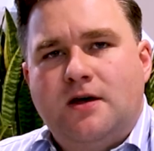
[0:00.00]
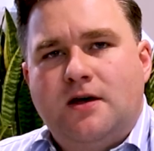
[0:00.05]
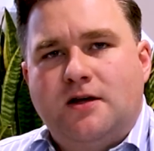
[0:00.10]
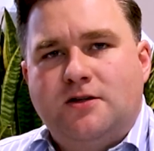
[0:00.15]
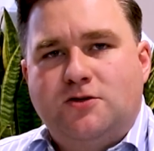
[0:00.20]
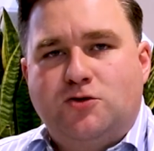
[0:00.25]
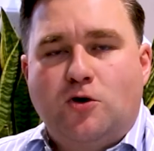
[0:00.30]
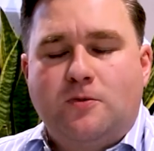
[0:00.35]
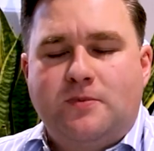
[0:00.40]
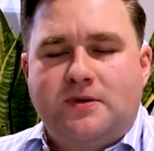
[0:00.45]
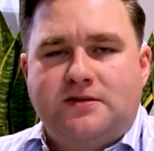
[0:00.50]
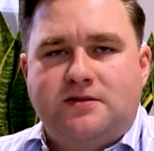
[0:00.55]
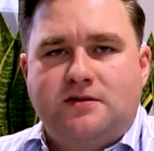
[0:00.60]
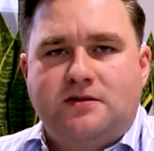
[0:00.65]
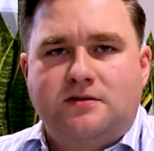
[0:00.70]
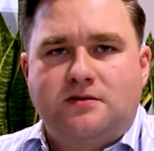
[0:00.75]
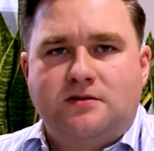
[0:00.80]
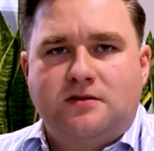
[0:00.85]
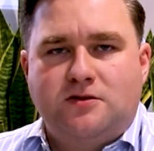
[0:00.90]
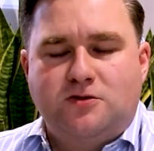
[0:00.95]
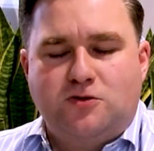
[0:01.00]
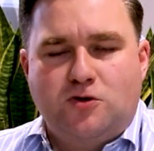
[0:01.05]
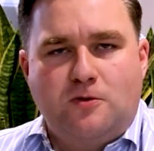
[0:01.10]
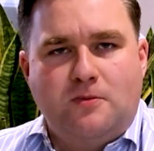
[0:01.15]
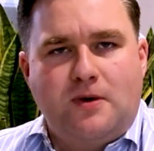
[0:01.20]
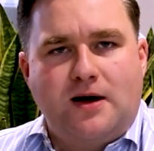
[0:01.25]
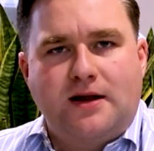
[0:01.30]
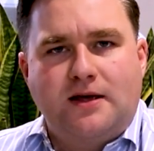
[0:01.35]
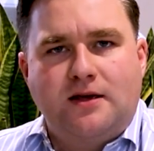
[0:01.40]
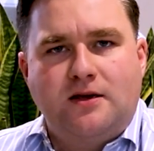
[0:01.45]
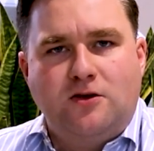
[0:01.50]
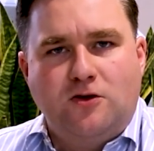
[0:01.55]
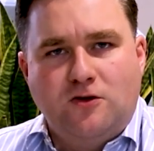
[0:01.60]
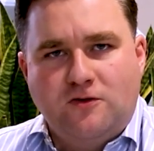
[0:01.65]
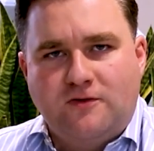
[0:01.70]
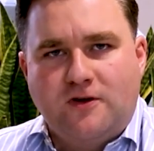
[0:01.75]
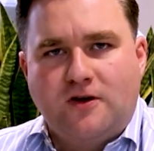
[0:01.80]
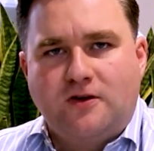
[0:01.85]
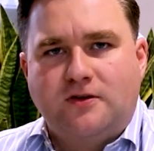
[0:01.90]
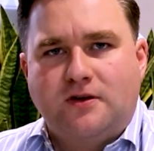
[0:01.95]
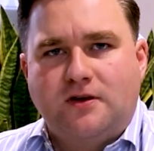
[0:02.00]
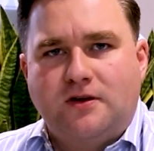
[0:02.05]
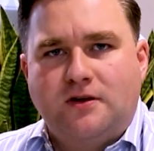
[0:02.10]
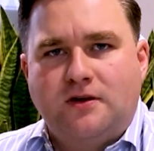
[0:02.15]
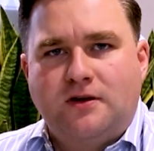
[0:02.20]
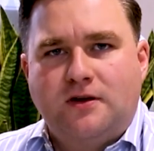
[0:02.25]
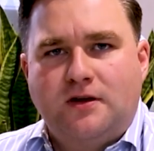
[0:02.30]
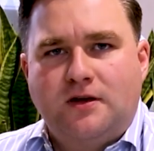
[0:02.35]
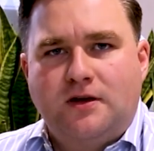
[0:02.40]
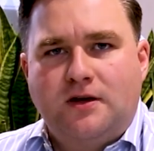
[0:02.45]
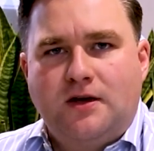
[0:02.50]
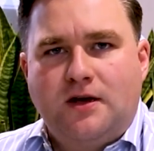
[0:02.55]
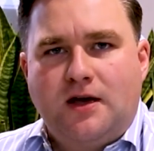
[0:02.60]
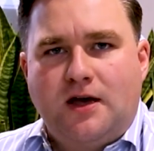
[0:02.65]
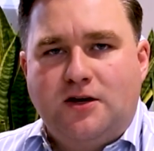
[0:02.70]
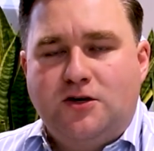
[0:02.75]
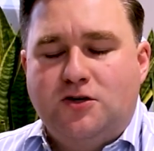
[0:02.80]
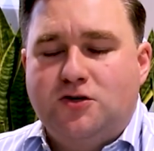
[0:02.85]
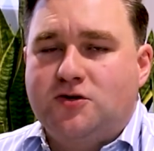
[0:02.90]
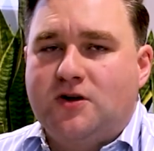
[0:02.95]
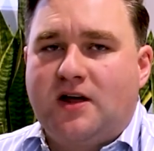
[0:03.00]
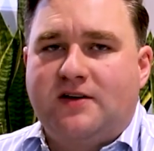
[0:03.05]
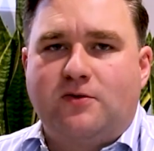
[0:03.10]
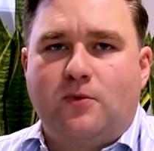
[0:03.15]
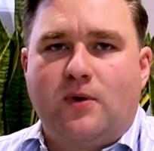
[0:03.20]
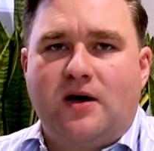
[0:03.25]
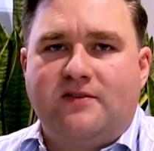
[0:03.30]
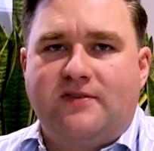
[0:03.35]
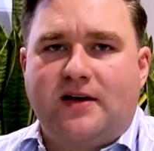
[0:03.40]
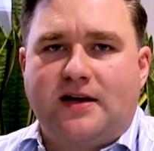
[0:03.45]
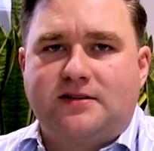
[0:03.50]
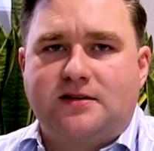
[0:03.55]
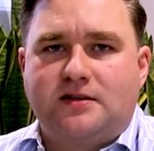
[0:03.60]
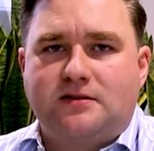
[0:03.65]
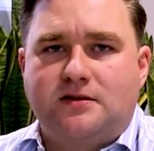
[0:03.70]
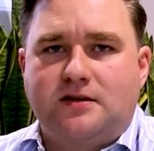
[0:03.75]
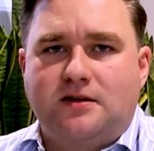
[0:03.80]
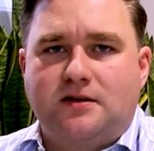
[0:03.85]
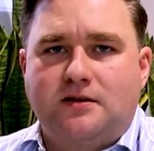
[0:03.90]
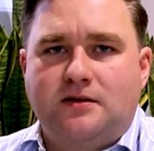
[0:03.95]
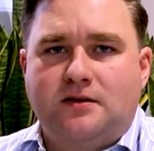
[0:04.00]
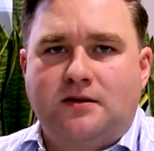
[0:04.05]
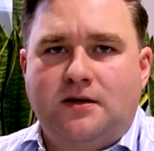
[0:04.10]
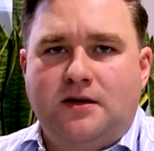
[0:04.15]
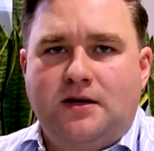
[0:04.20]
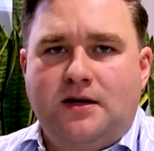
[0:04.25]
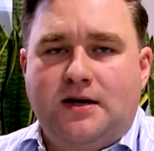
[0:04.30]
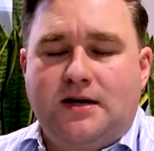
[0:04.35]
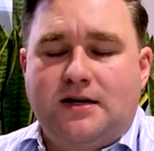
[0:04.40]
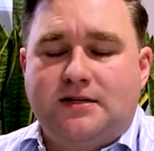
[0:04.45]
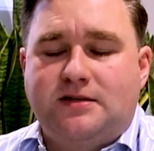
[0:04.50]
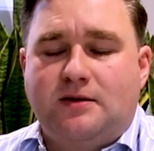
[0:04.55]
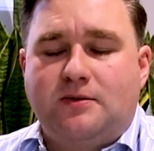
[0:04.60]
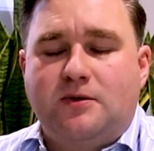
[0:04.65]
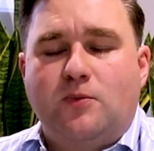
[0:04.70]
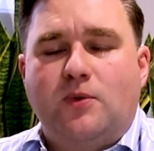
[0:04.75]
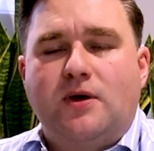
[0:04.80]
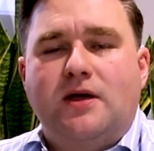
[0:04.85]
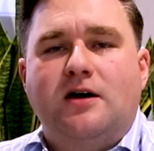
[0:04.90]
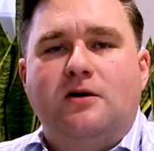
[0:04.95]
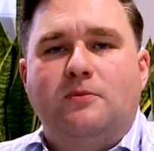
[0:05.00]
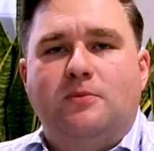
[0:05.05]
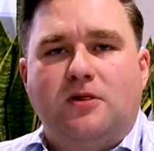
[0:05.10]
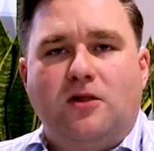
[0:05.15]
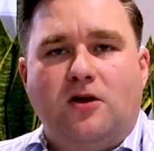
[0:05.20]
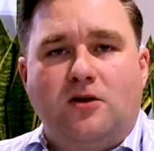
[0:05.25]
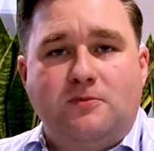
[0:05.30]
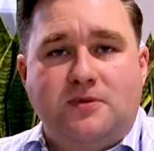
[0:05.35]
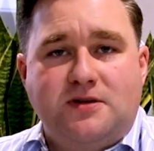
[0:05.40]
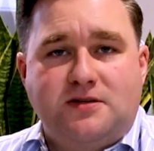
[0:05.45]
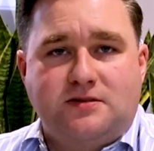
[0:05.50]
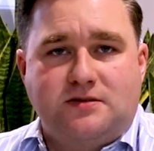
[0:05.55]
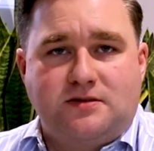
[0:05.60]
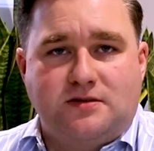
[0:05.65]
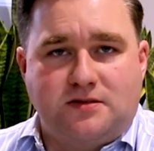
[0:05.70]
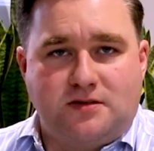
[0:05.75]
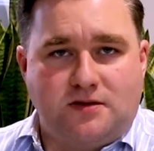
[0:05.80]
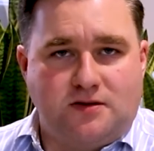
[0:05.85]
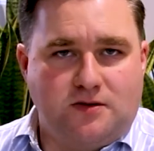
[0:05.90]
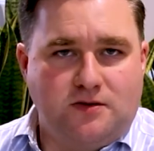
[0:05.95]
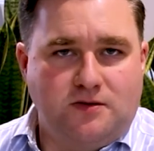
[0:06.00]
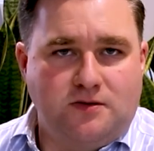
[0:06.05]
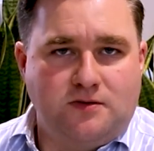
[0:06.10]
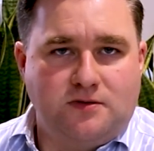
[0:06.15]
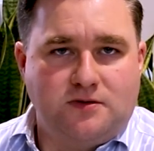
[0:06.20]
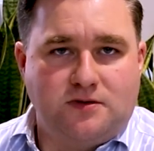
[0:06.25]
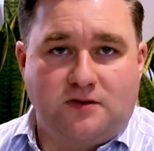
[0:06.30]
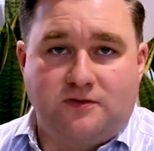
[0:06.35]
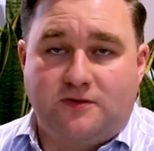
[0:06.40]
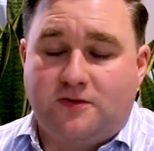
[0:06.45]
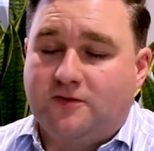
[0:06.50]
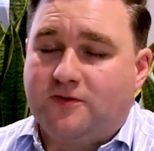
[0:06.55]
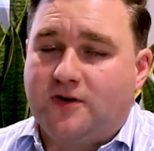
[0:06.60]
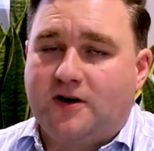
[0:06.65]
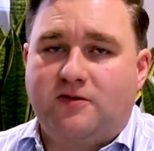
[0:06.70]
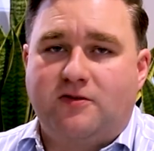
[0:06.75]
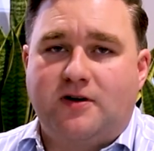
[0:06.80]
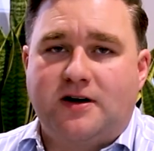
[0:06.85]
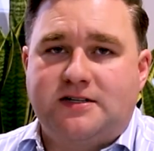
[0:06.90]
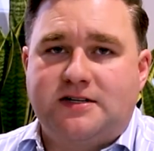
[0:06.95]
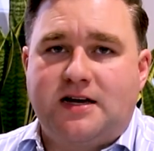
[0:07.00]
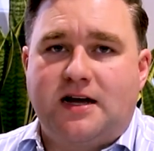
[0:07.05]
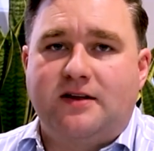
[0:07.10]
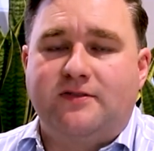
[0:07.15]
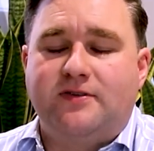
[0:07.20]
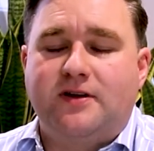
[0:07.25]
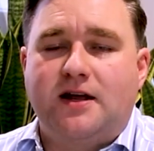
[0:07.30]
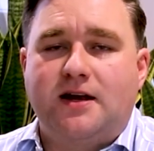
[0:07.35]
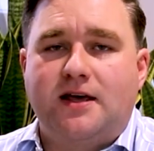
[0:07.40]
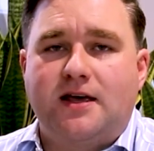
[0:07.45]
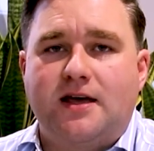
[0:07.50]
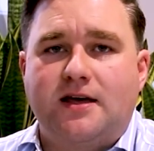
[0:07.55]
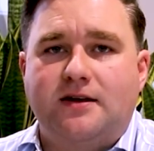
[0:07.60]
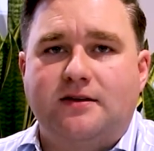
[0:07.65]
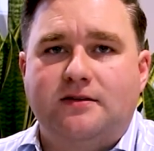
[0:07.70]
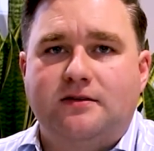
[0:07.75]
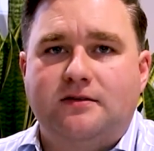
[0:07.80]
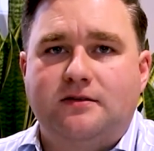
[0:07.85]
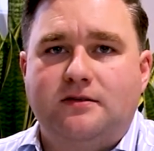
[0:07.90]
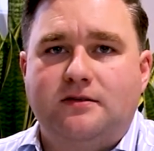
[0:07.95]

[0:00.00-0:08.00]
As your business, as your money, you've earned it, and you should have a way of accessing it. It's something we help a lot of businesses to do, so feel free to reach out if you need a hand.